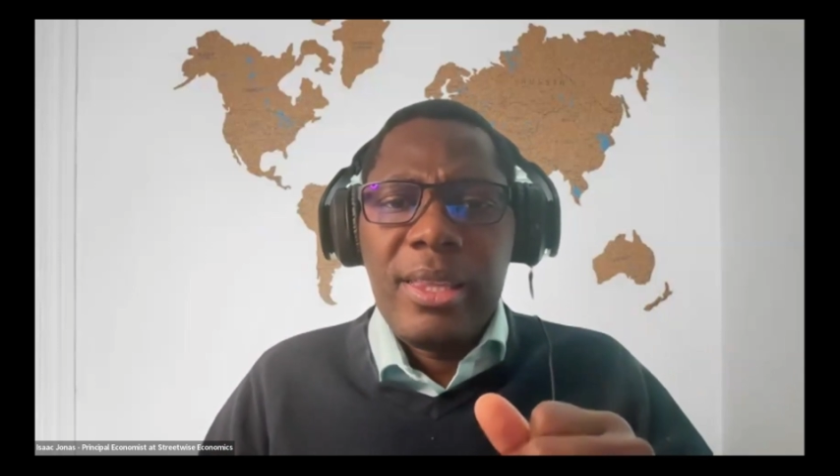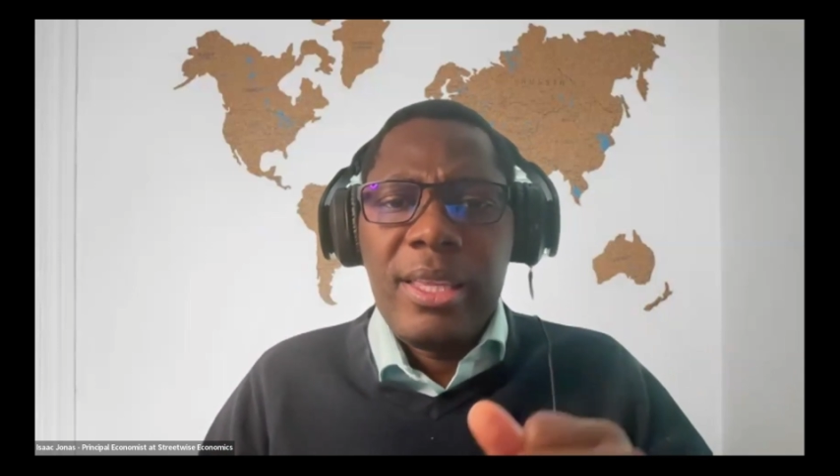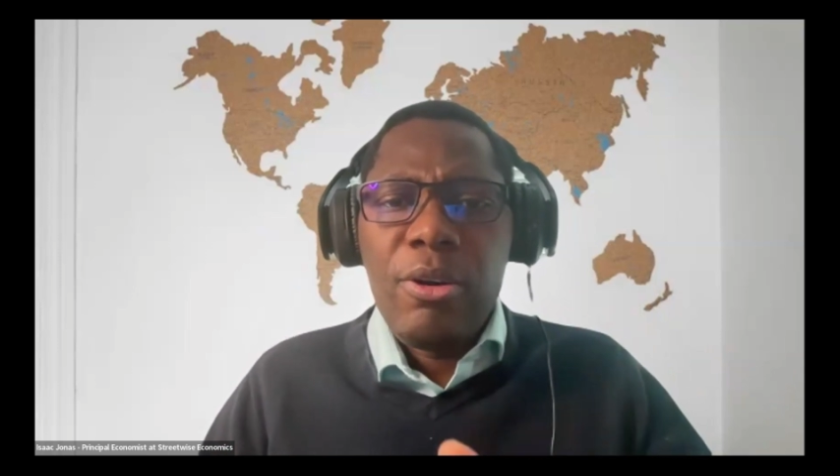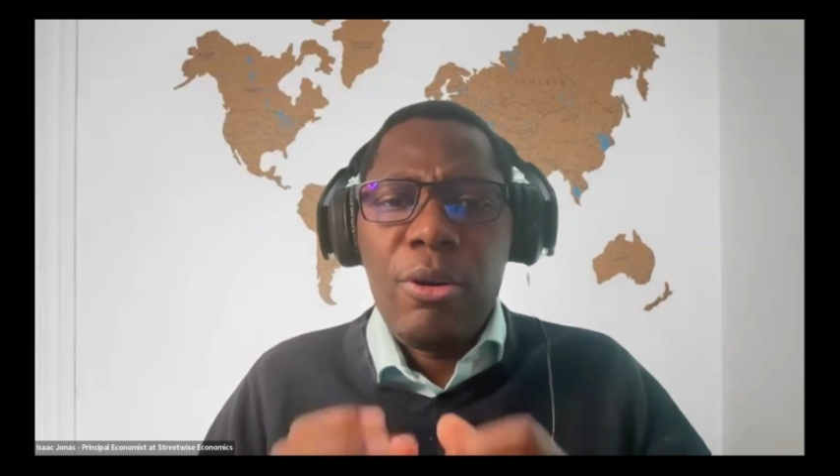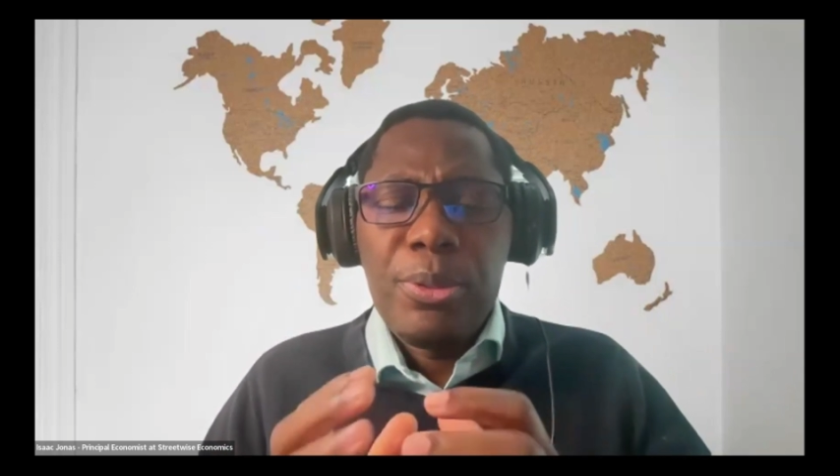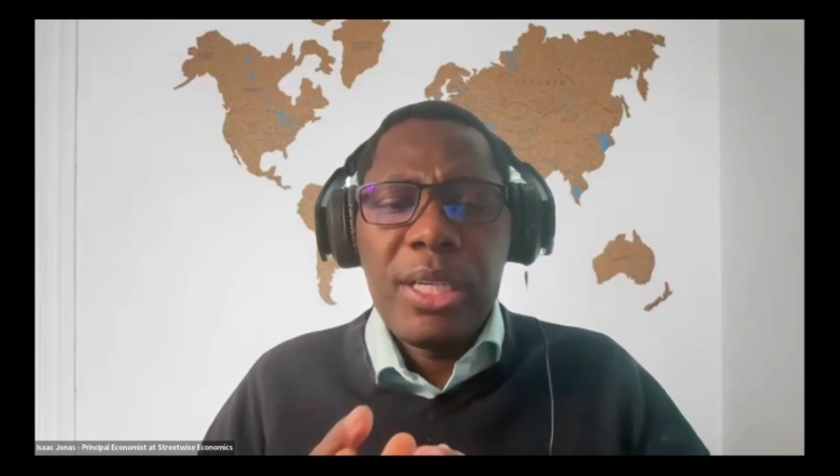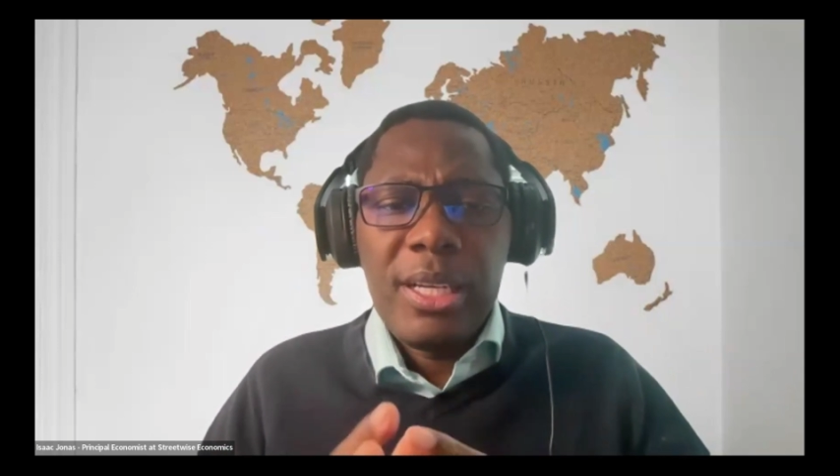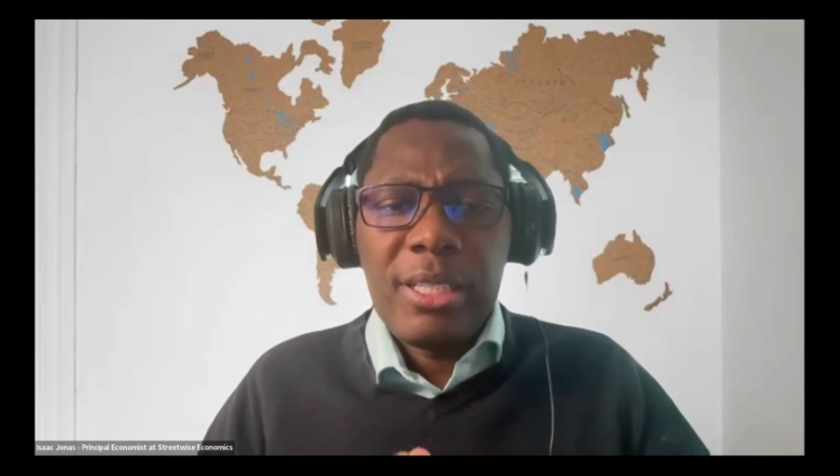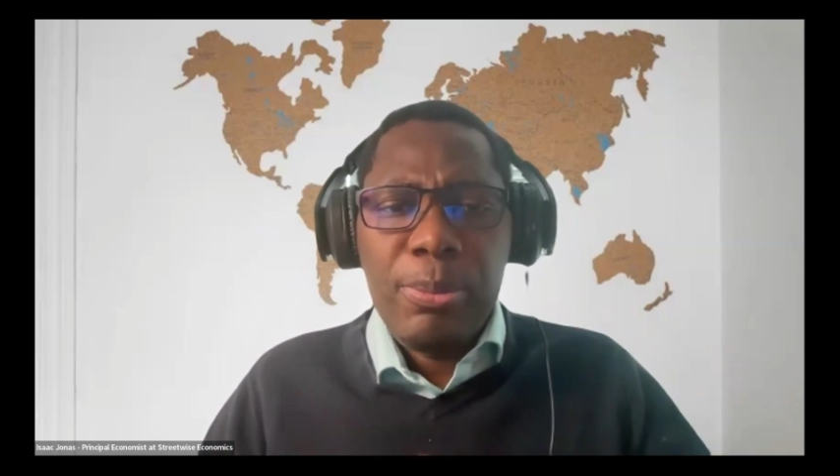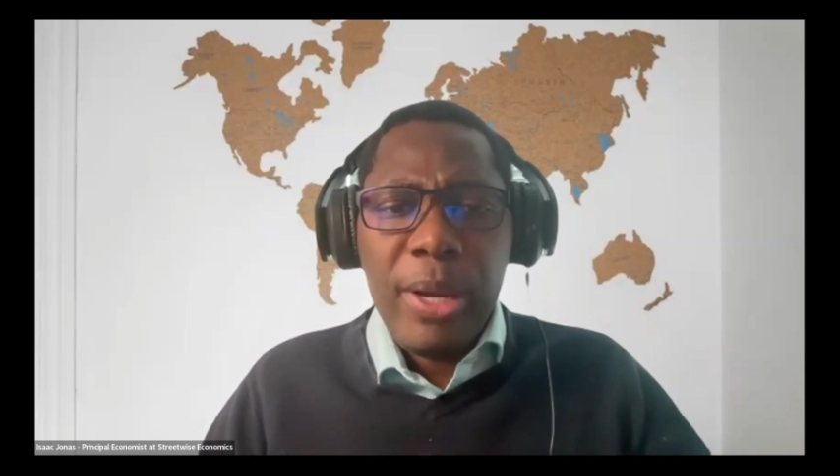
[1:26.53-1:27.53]
the
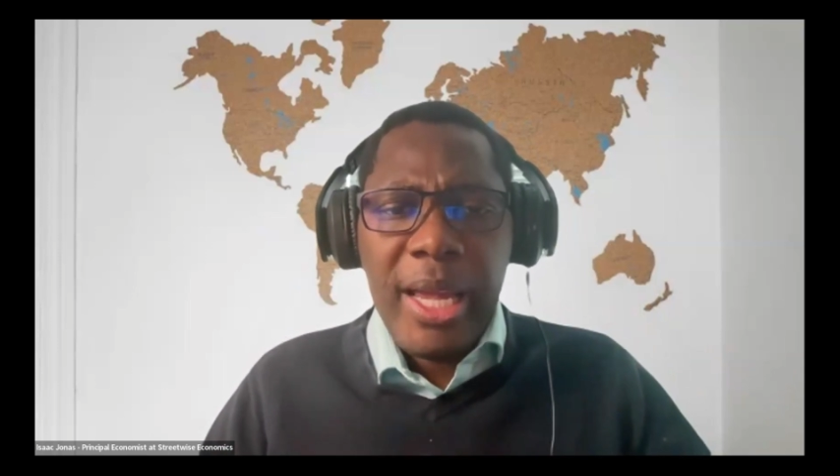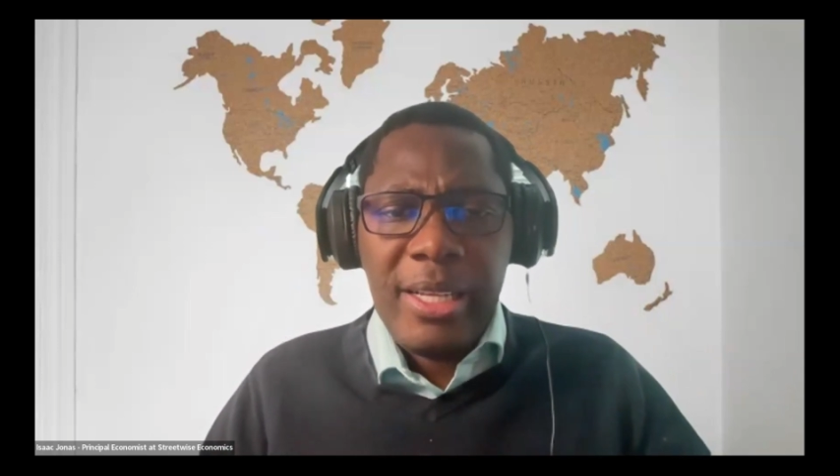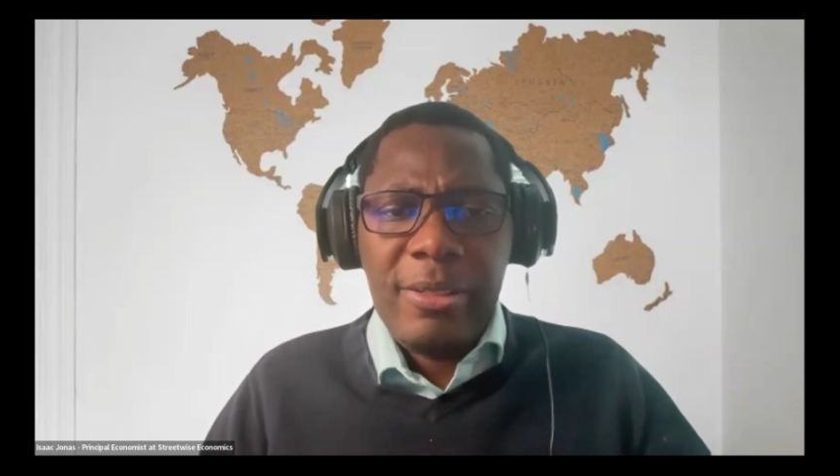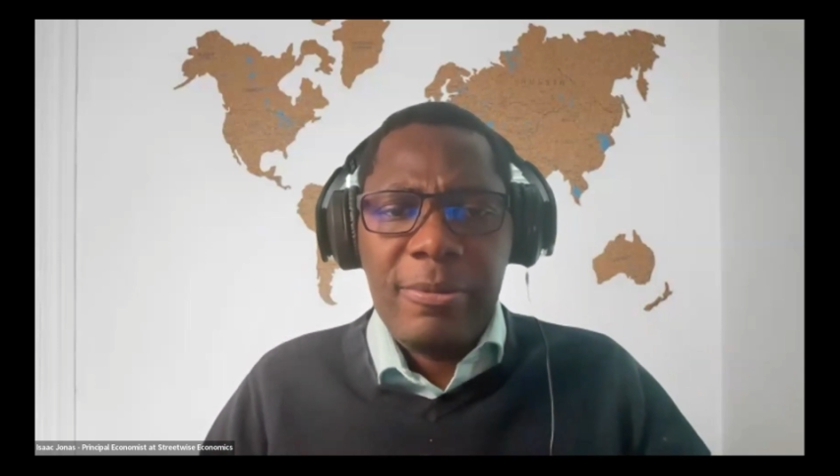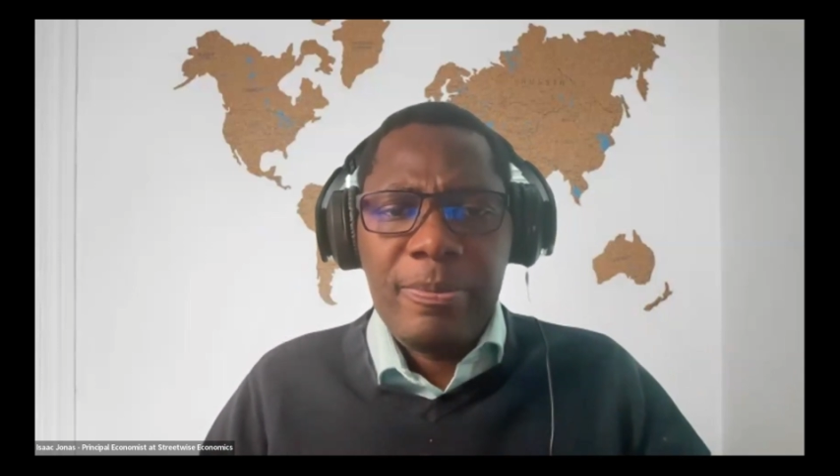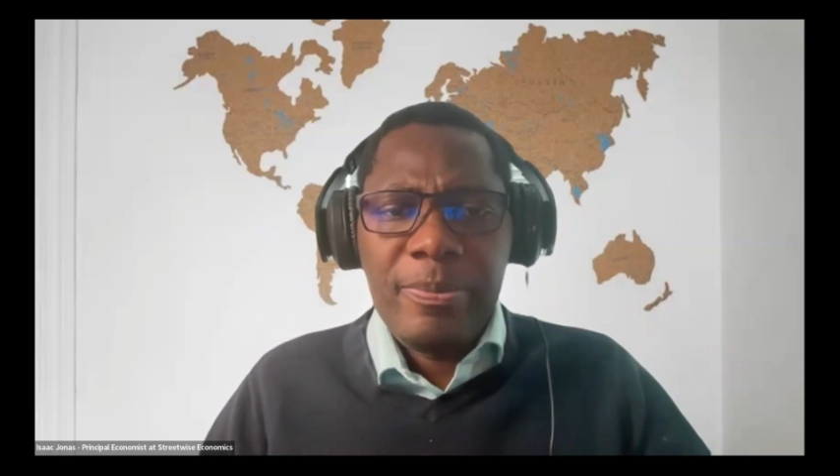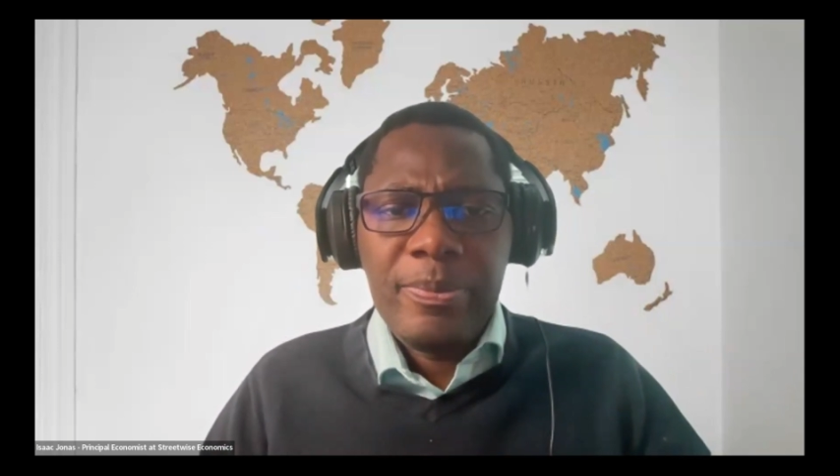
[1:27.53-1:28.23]
option expires.